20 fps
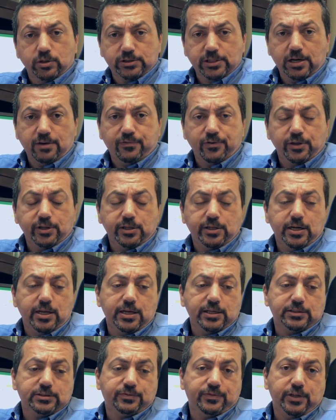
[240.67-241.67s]
Watch out for the
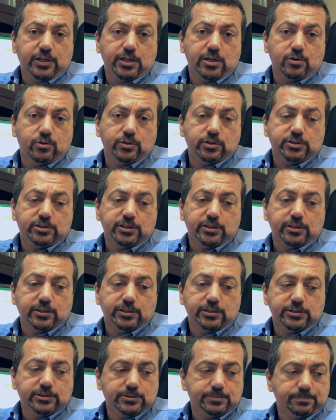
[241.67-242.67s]
next video in the
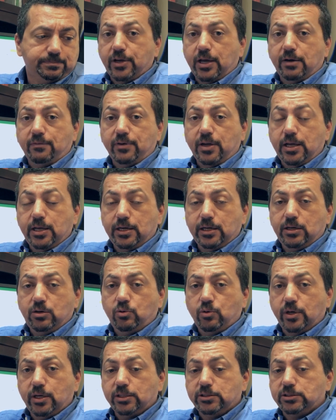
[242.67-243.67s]
series. If you have any
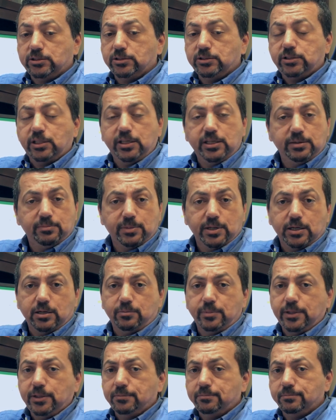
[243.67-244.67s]
questions,
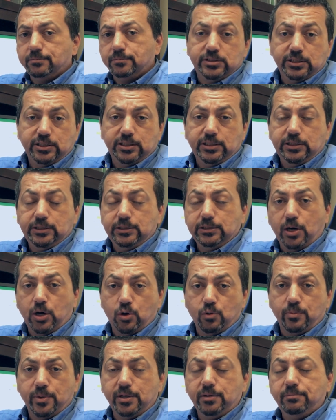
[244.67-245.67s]
email me,
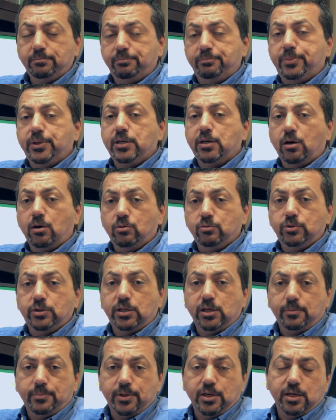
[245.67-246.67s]
tbowman,
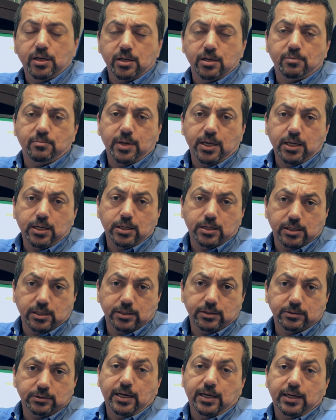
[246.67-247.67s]

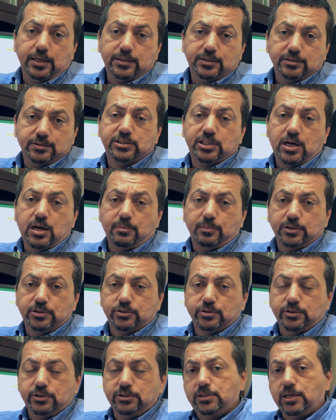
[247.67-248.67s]
BOWMAN,
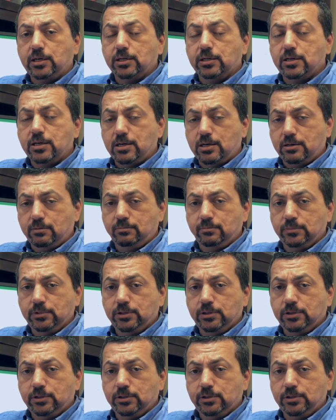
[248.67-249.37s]
@xometry.com.